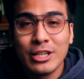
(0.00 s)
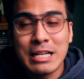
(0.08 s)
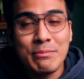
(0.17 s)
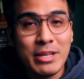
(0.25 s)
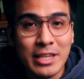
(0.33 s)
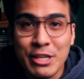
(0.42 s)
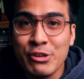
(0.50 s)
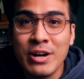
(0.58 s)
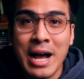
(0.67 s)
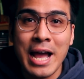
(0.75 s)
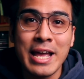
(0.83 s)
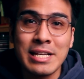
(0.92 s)
gamitin yung
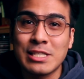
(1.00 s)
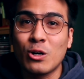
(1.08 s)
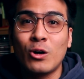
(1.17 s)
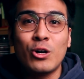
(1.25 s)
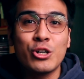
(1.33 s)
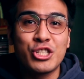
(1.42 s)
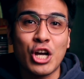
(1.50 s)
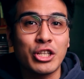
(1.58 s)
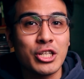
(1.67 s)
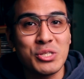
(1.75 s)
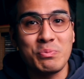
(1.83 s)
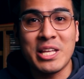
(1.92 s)
ISO
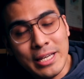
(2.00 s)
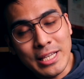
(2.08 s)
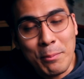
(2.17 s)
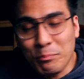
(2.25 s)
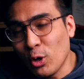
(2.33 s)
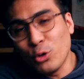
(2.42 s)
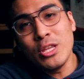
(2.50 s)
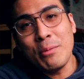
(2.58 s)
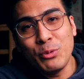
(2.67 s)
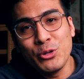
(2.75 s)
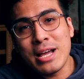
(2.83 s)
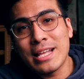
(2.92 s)
shutter speed, in-upload na
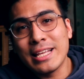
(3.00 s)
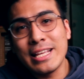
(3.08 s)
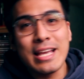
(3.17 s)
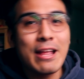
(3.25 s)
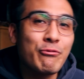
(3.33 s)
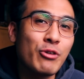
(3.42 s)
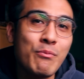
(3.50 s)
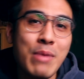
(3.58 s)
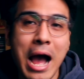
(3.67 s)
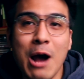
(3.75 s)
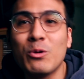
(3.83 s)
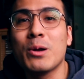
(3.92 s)
po natin yan from
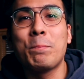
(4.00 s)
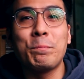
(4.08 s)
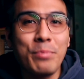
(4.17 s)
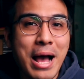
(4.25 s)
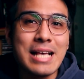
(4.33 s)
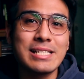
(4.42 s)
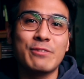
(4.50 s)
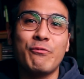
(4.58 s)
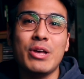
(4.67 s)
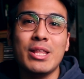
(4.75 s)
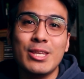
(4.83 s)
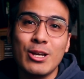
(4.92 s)
our past
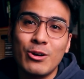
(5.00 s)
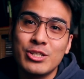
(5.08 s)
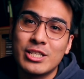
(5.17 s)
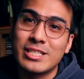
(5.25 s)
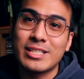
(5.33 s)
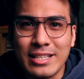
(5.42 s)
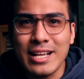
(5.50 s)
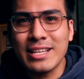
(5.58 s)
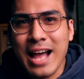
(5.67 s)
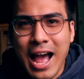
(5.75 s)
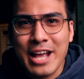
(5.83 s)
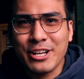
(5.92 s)
video. Just click
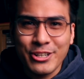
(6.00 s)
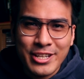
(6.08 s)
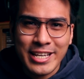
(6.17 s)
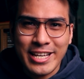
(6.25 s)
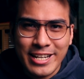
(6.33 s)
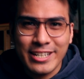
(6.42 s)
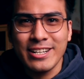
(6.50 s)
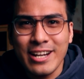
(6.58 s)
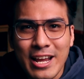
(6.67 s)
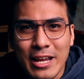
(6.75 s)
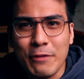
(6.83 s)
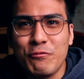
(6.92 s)
the icon here
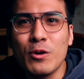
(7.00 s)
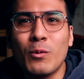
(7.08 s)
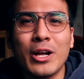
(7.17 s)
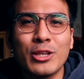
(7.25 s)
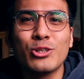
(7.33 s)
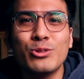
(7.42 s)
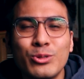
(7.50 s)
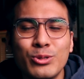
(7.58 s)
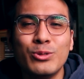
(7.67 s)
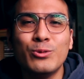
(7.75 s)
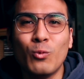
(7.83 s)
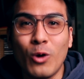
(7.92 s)
if you want to
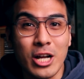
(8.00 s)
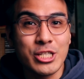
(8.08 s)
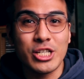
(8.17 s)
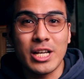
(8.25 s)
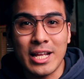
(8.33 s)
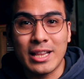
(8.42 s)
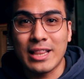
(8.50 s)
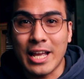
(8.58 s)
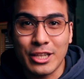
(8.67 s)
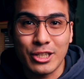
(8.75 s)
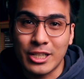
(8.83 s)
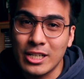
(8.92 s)
watch it
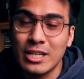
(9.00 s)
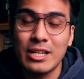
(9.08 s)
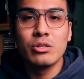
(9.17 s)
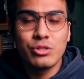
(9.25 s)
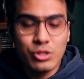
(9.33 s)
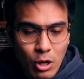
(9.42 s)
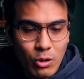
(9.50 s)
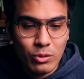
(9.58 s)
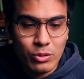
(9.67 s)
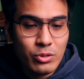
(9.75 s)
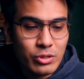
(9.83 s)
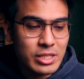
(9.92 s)
later.
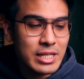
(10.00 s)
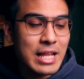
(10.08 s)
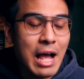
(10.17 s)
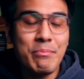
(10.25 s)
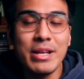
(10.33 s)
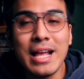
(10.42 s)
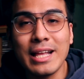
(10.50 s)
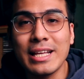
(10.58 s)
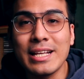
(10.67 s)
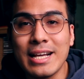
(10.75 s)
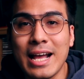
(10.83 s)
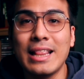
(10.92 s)
So sinabi
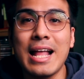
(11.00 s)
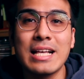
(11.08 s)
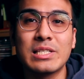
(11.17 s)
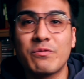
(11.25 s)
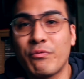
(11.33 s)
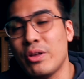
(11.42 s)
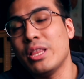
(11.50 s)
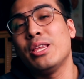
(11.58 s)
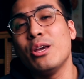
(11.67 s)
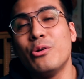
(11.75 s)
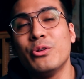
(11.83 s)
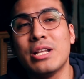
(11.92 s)
natin nga last
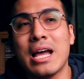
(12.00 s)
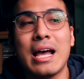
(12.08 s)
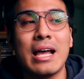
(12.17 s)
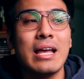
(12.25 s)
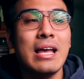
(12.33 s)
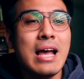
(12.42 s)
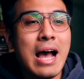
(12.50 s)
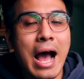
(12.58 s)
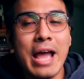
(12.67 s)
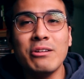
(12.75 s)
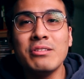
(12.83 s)
video na ayaw